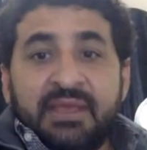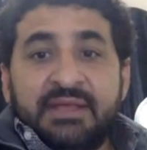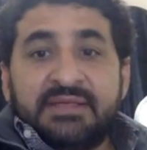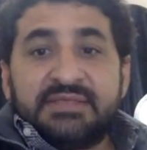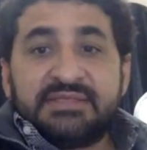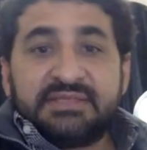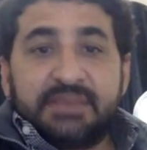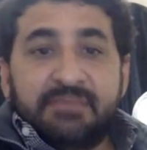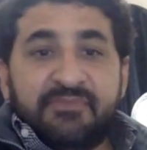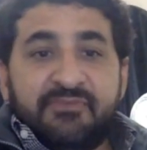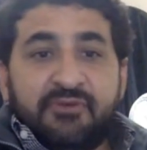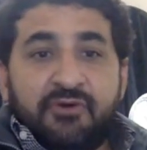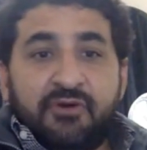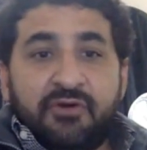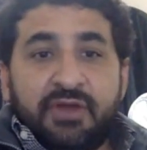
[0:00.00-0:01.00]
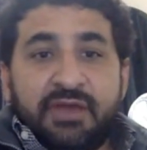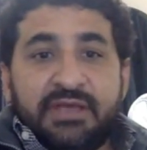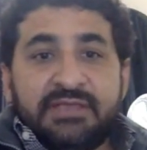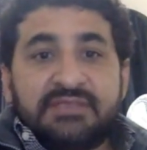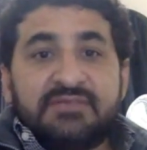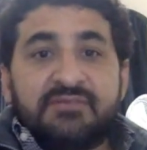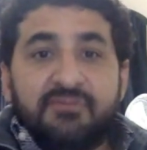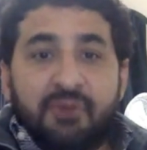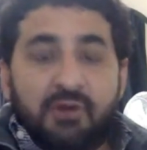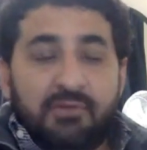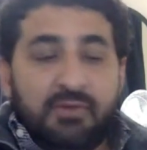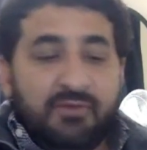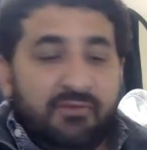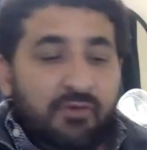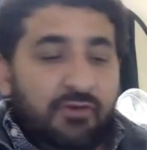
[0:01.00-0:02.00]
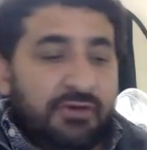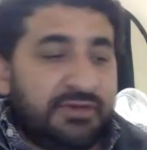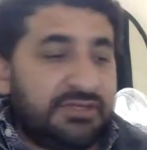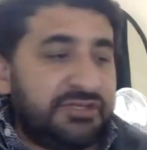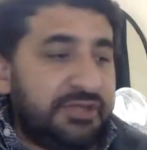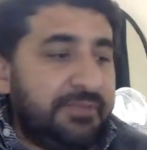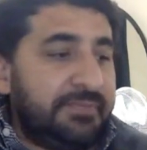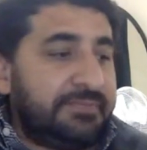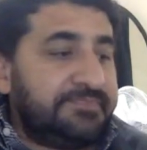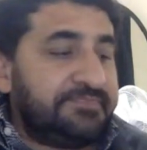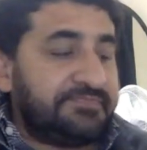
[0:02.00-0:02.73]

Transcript: Step 4 is form of ownership.